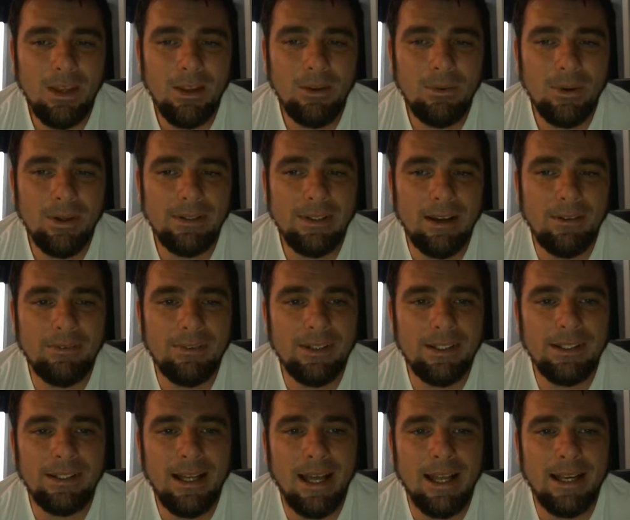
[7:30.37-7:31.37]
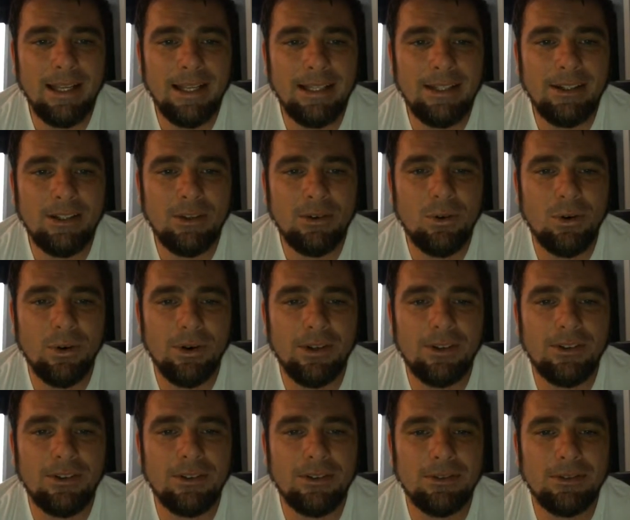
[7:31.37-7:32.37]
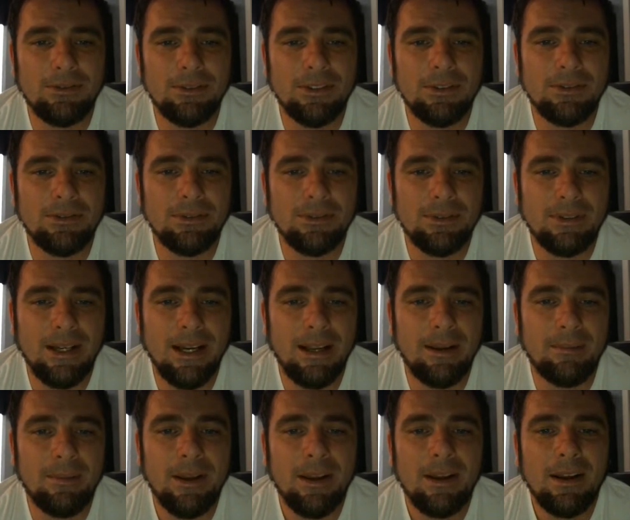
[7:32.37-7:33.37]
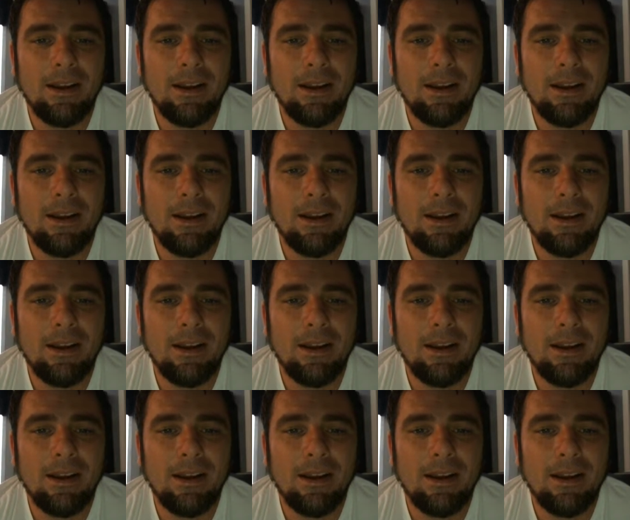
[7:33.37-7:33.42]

you are definitely not eating according to your nutritional type.